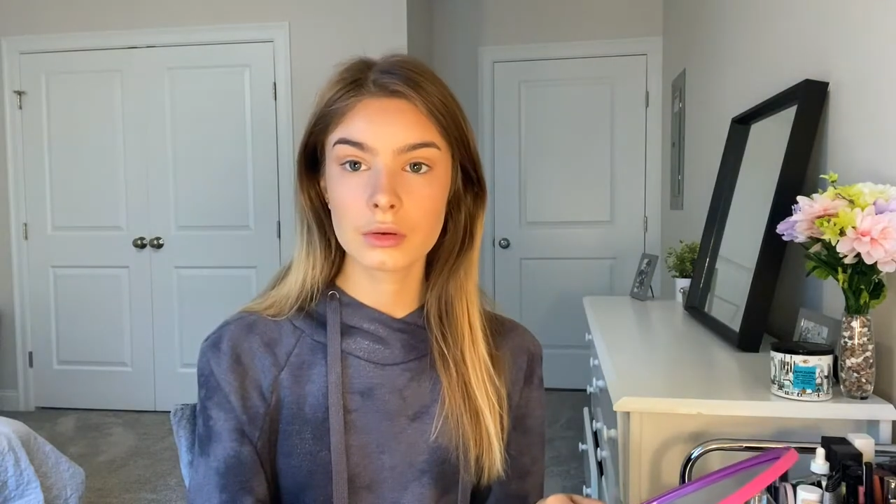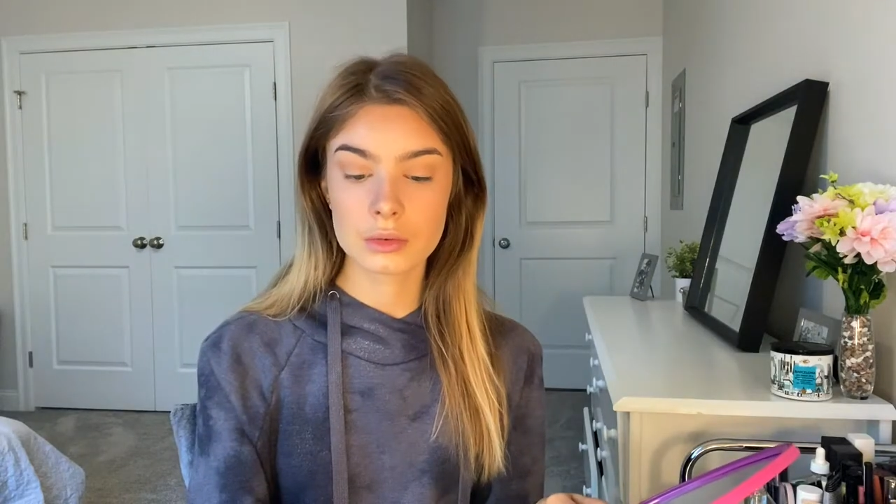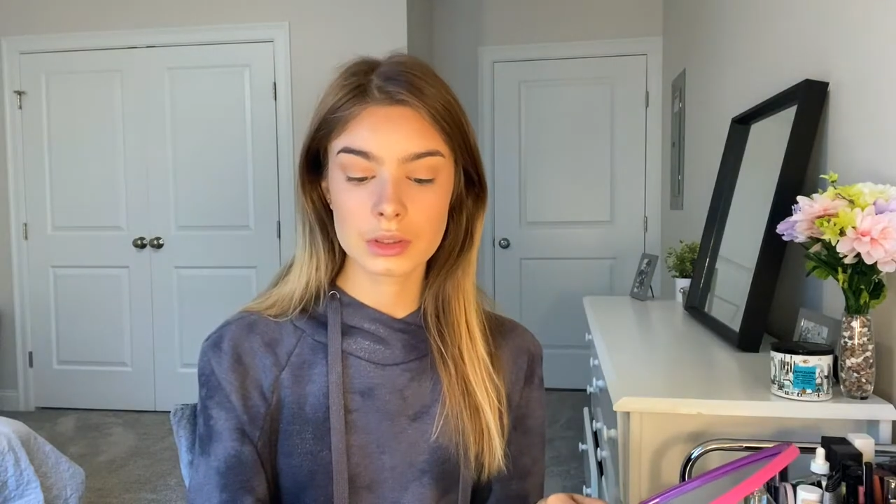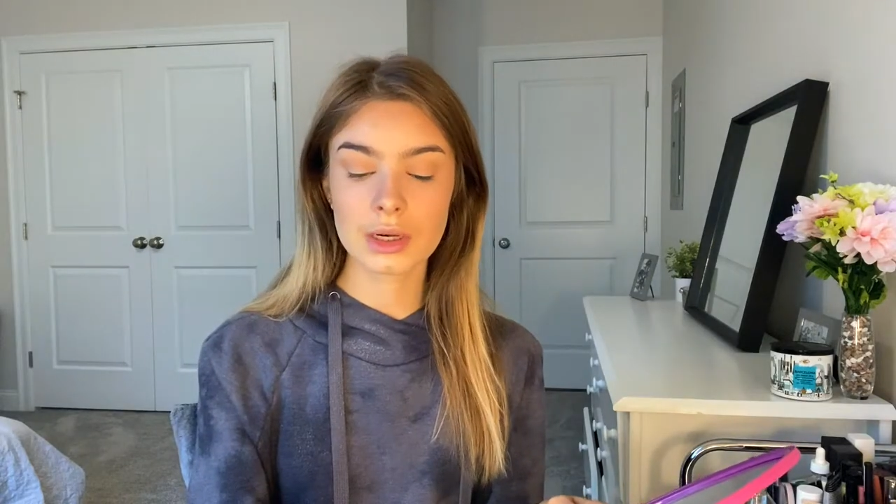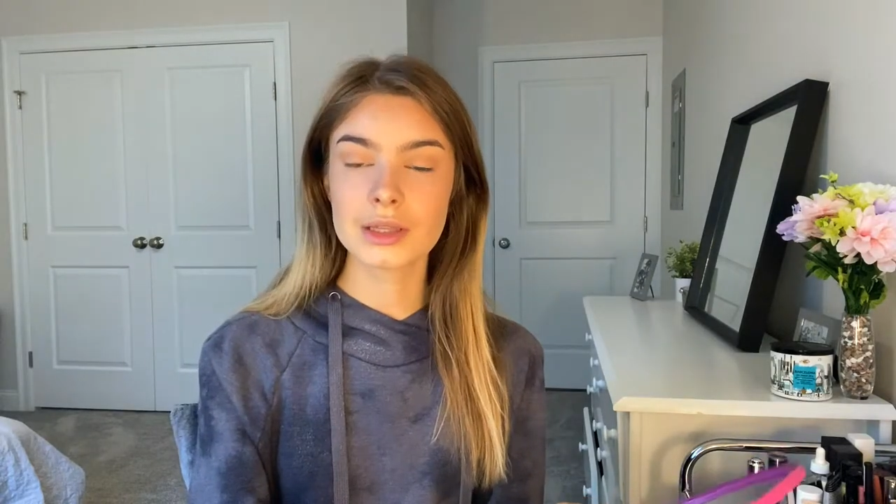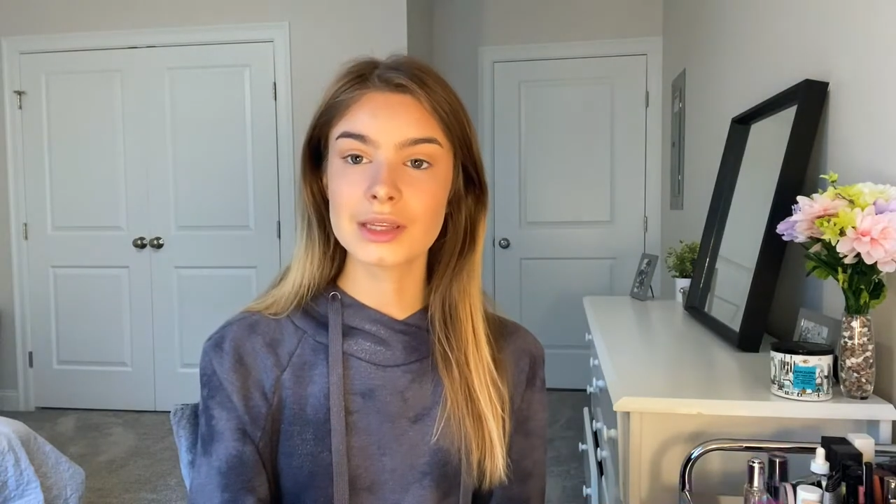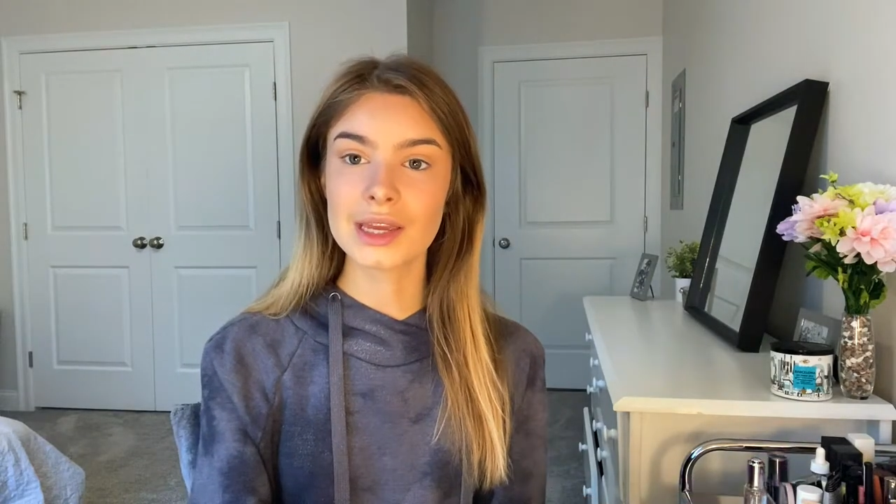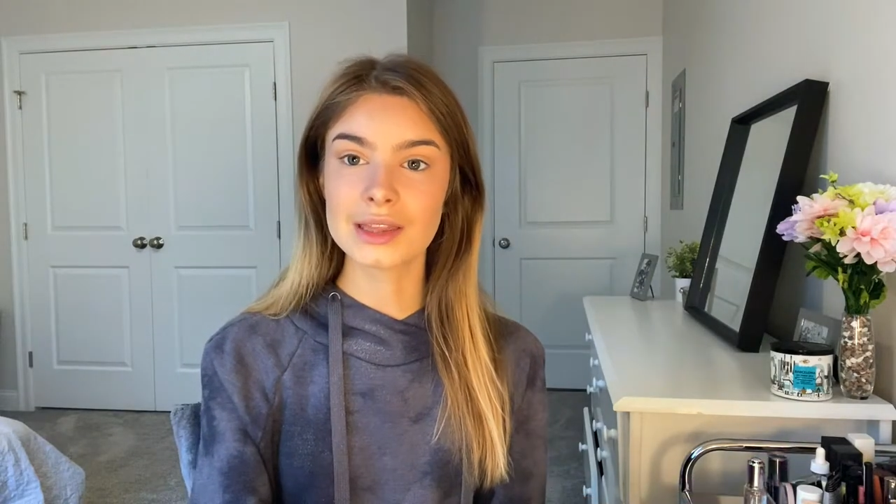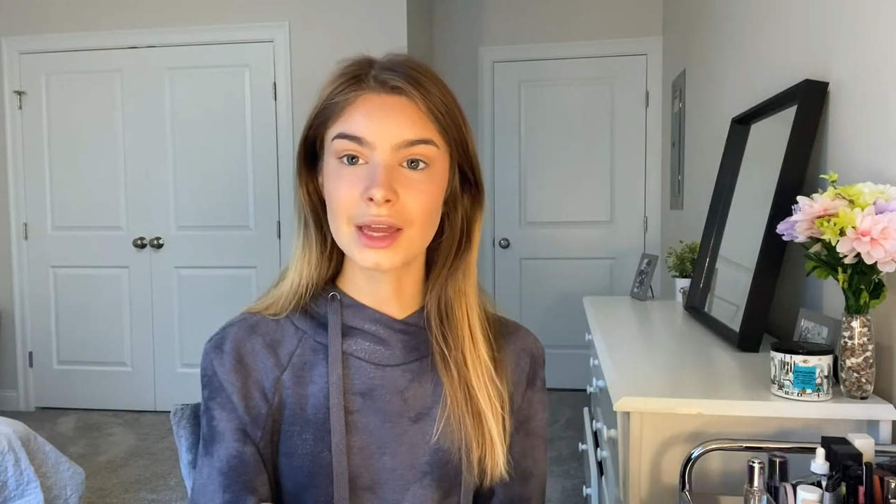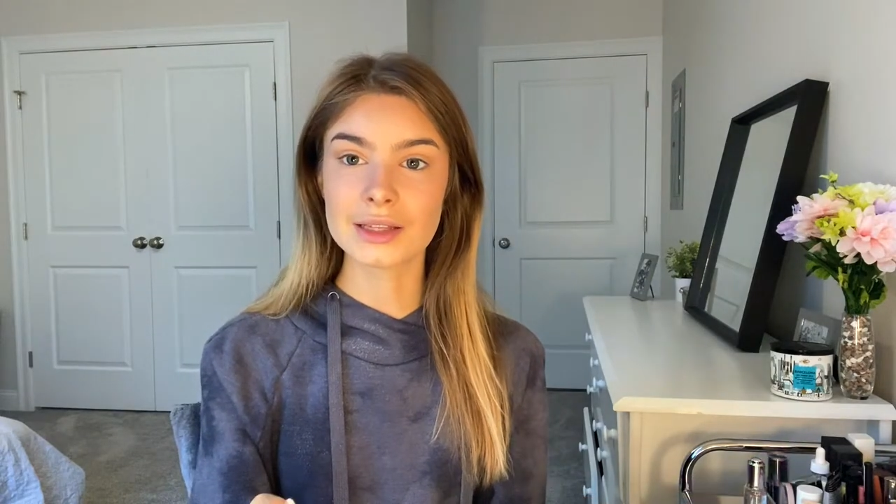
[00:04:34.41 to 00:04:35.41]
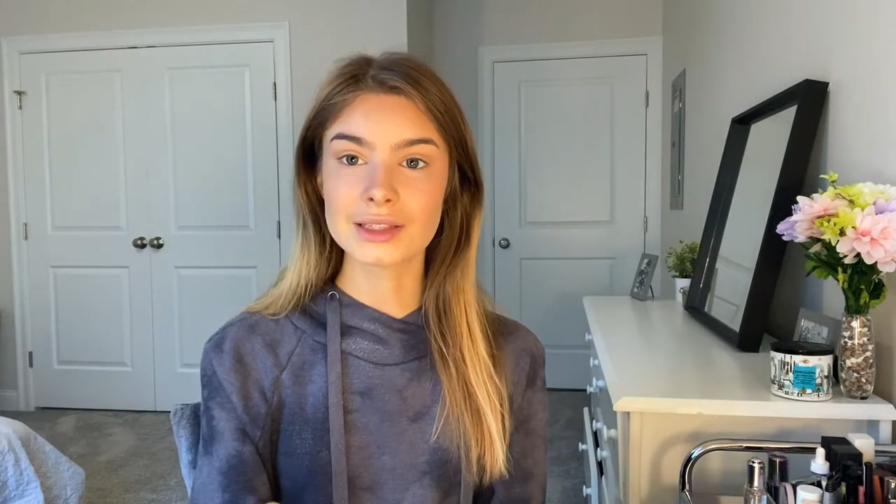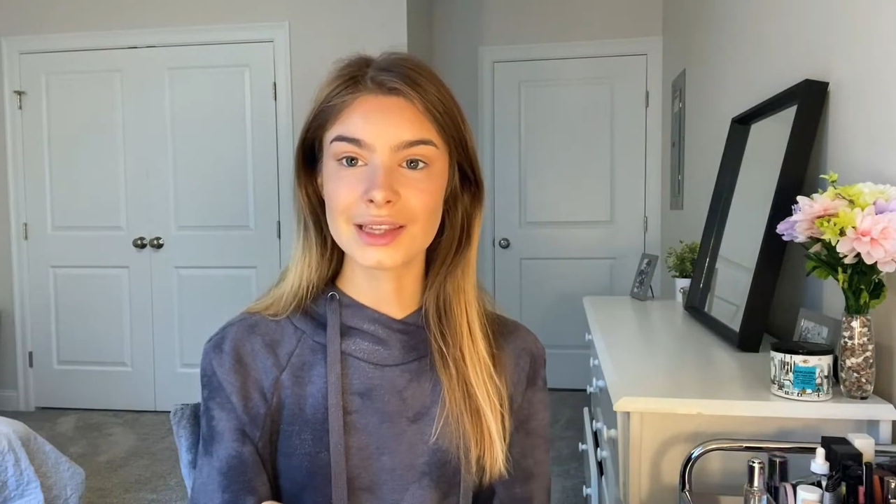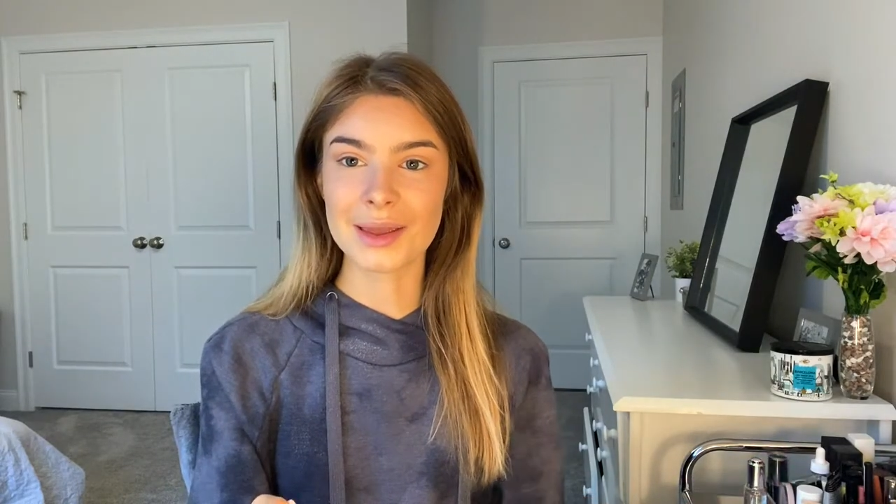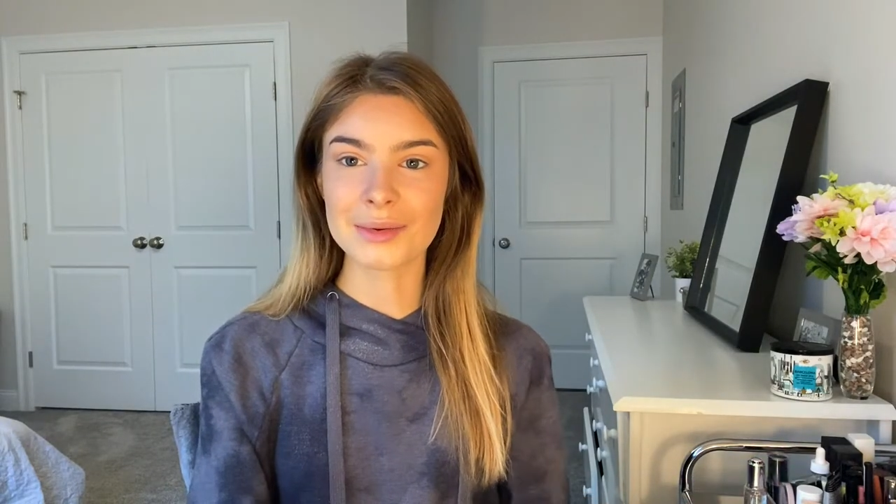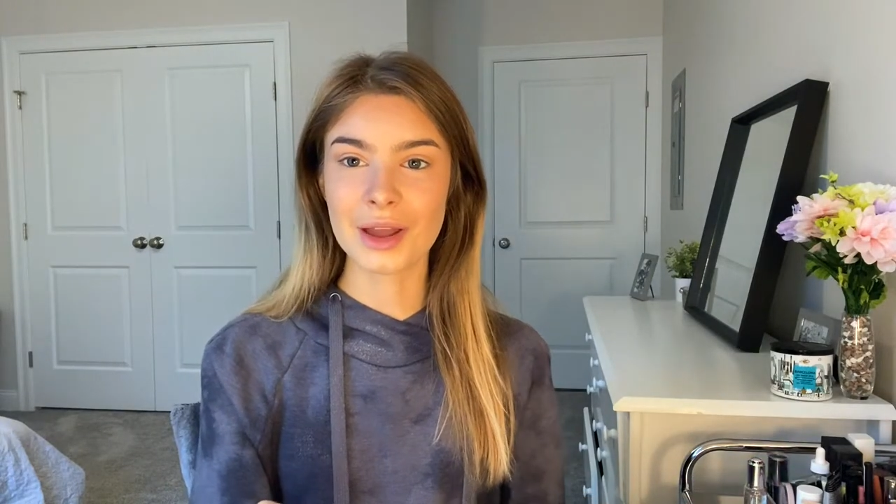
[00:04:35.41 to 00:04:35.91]
Just gonna take that
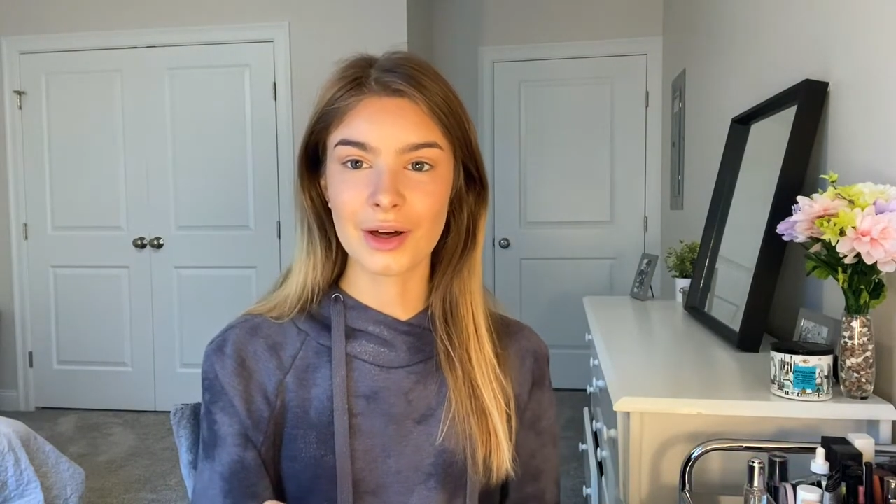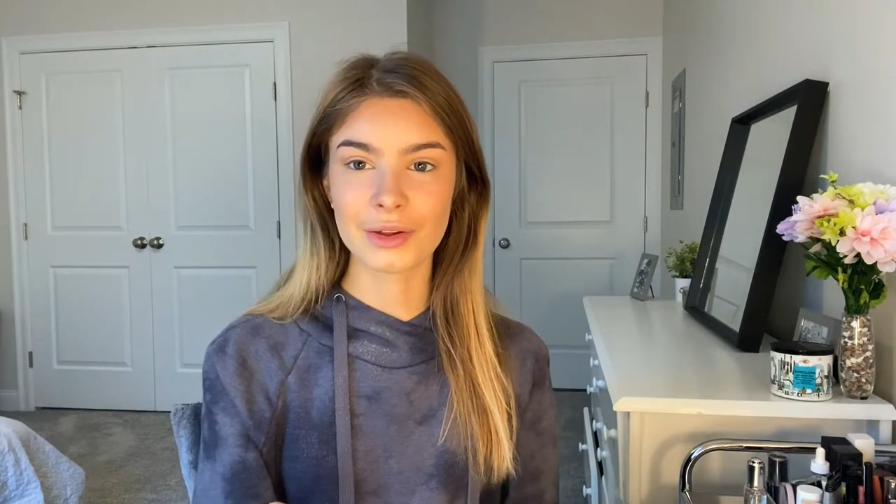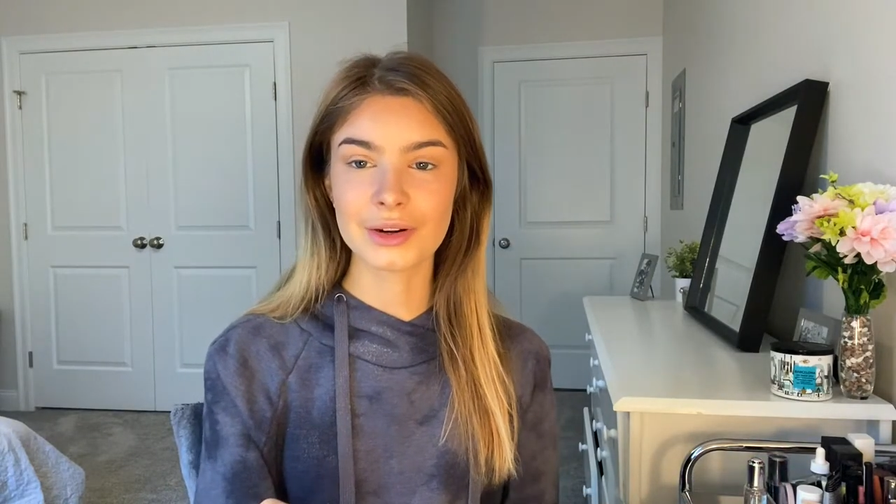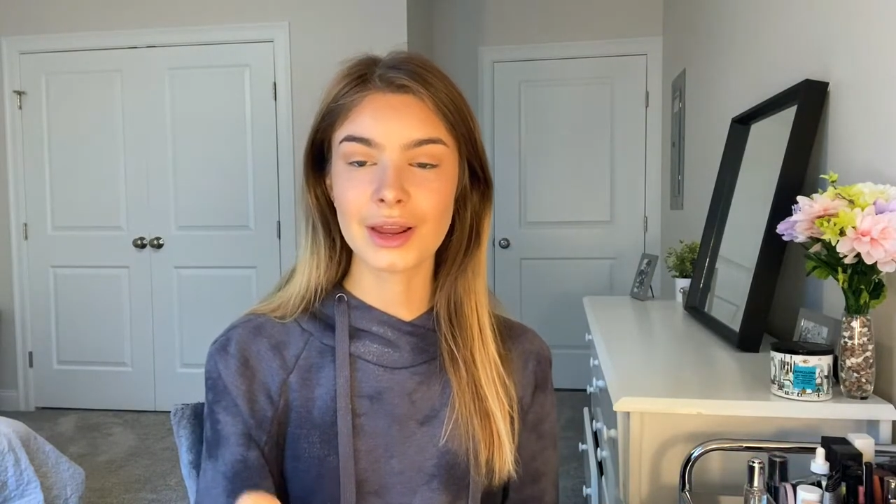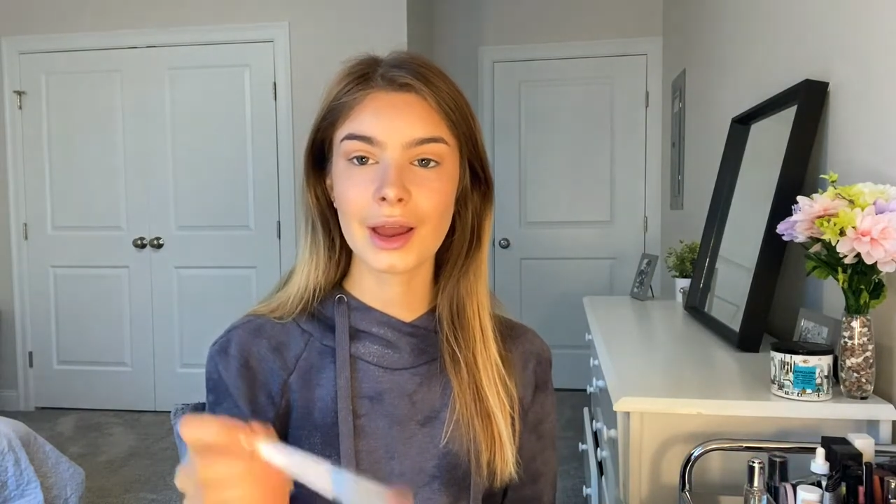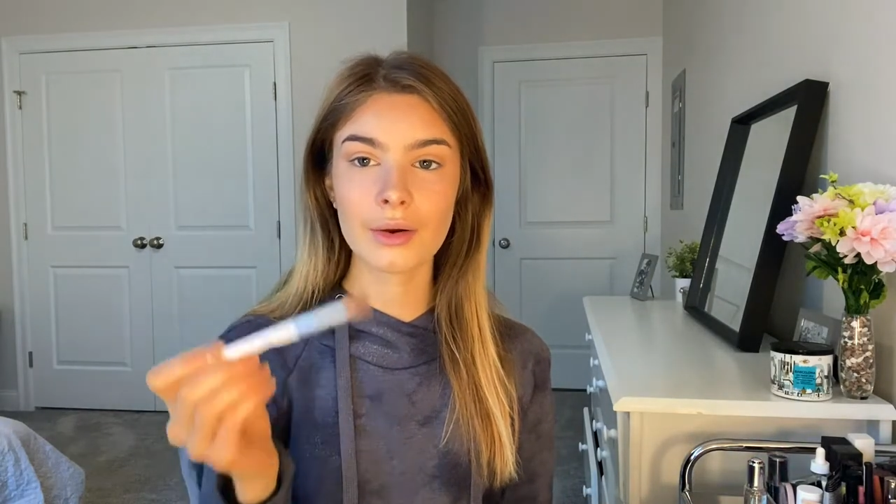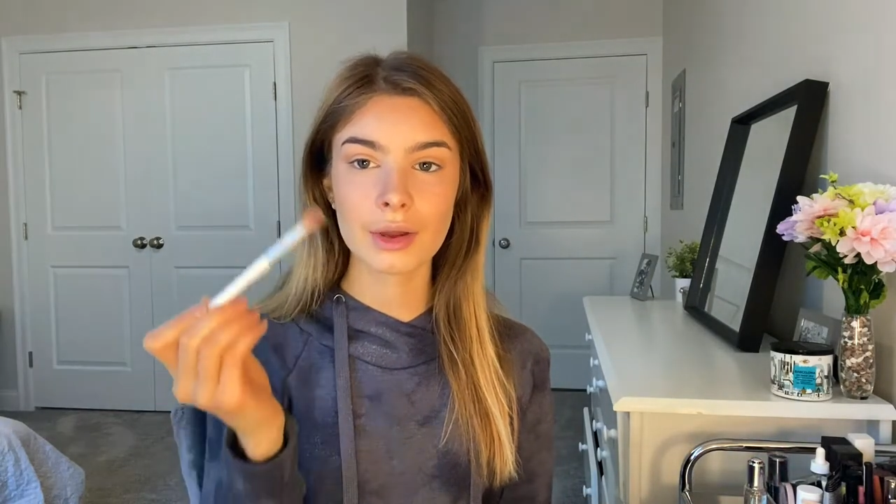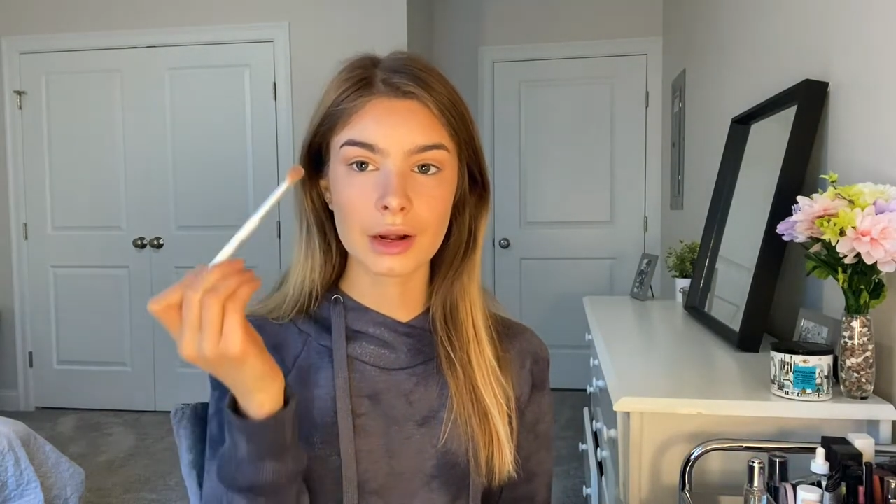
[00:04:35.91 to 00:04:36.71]
same color now